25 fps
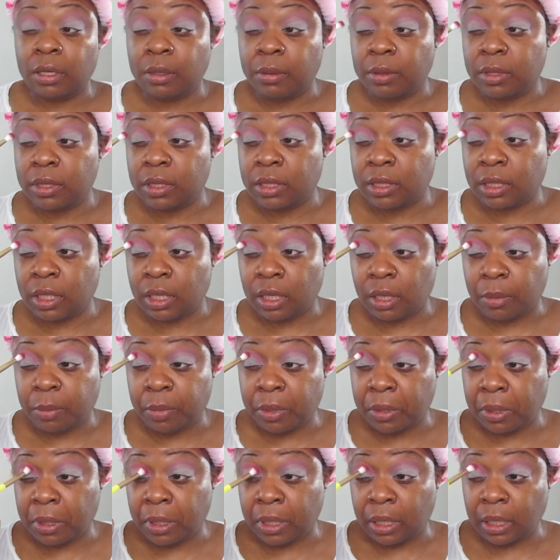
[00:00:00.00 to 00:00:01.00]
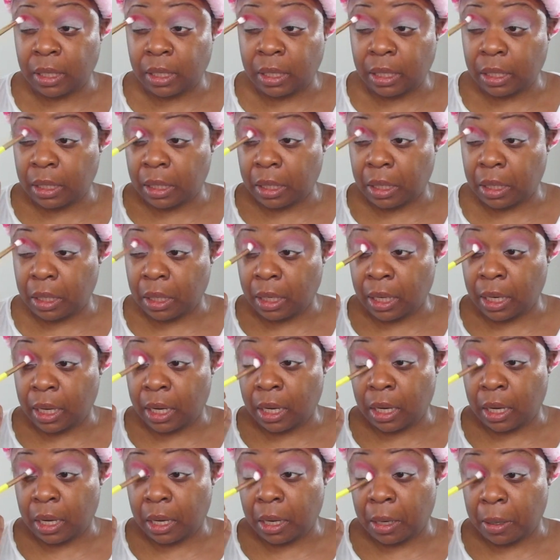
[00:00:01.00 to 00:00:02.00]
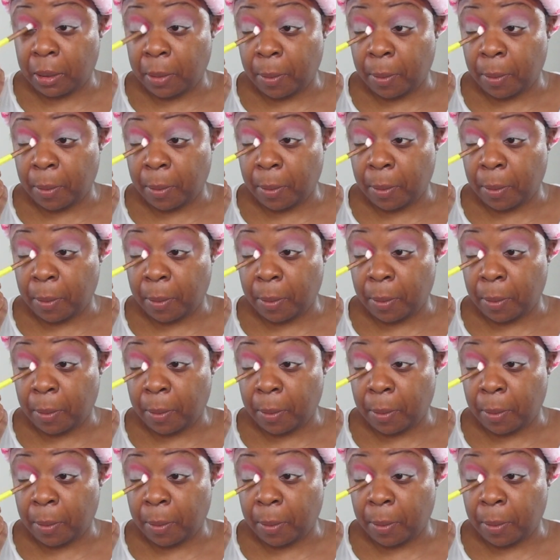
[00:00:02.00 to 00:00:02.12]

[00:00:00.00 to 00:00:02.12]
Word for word: we're just going to put it like